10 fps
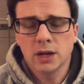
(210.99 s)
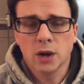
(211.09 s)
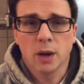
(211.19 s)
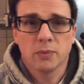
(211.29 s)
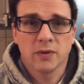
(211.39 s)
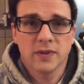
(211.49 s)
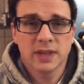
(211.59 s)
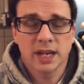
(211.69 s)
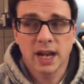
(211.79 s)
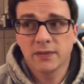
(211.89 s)
help prevent
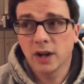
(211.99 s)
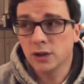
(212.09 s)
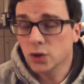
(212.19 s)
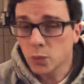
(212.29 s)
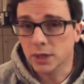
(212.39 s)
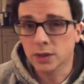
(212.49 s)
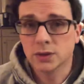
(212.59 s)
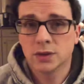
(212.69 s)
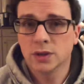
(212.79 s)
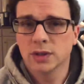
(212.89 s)
that. I've got new windows
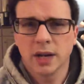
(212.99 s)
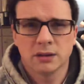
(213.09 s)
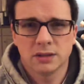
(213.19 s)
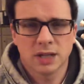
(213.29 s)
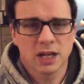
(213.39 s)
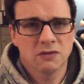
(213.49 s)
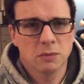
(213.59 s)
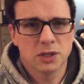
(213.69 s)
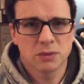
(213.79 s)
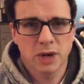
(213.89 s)
too. The house is kind of a
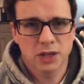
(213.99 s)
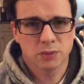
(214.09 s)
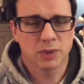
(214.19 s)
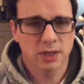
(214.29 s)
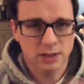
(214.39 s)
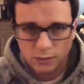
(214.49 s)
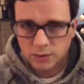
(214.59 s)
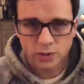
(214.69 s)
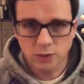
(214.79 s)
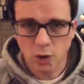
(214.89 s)
mismatch because it
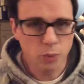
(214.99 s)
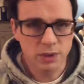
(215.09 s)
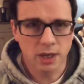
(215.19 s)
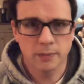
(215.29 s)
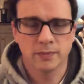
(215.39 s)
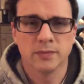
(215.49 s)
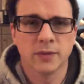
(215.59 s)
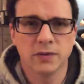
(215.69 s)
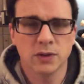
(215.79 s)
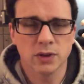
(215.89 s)
was opened up
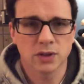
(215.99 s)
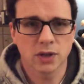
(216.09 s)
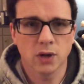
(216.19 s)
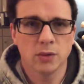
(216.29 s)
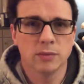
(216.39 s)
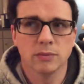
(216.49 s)
a few years ago and